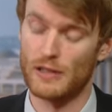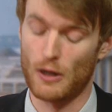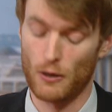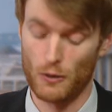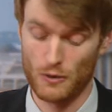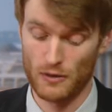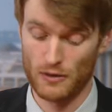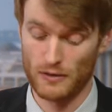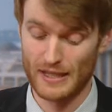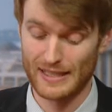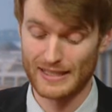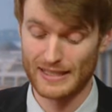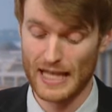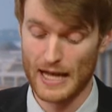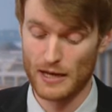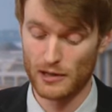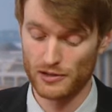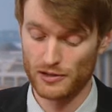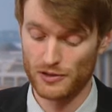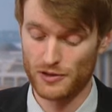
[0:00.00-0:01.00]
Now, these
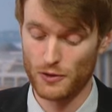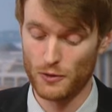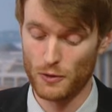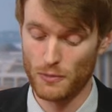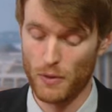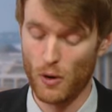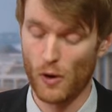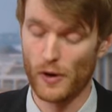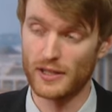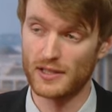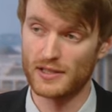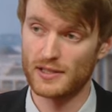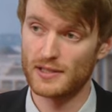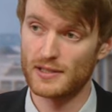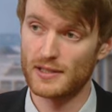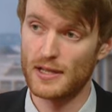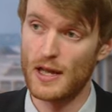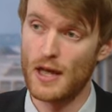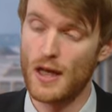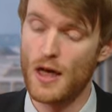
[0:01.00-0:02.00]
last 2
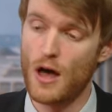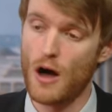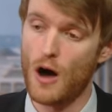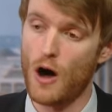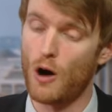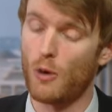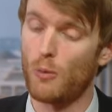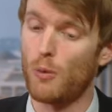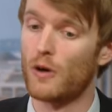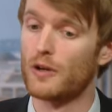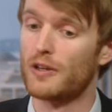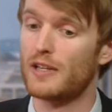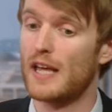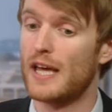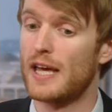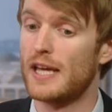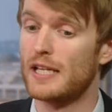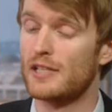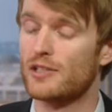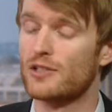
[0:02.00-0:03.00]
points are what
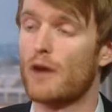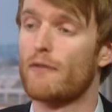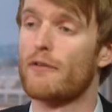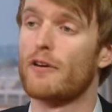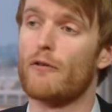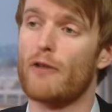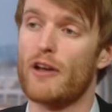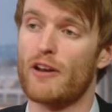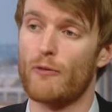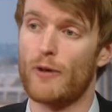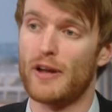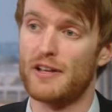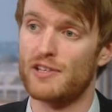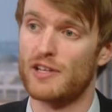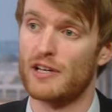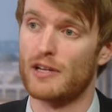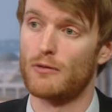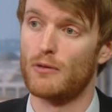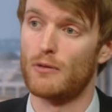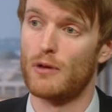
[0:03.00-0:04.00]
a sovereign credit
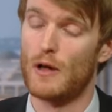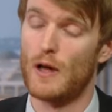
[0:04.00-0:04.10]
rating